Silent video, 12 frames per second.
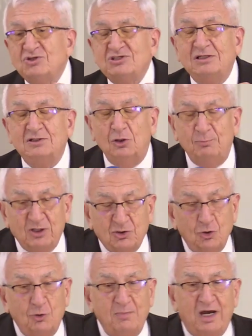what
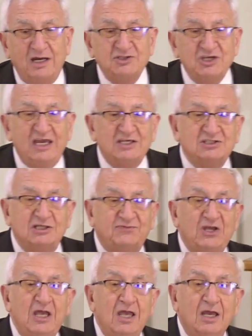we do, but because what
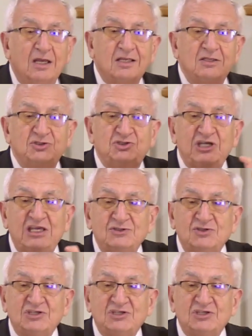God promised.